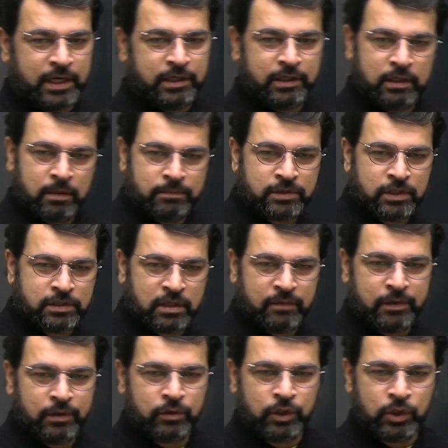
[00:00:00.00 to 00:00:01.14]
n terms is
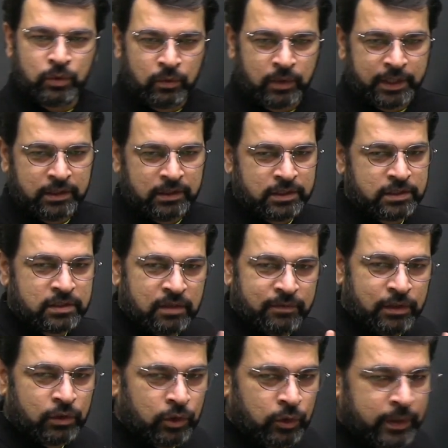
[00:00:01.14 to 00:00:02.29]
given to you, right? This is
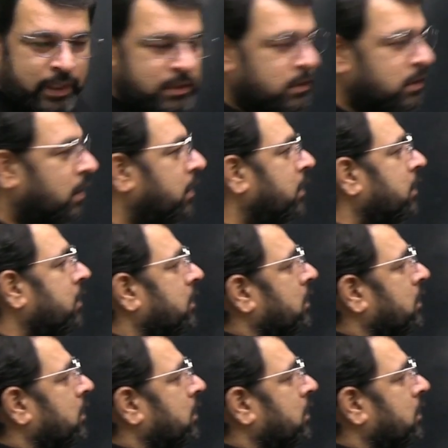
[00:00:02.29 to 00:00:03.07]
given to you as one hundred.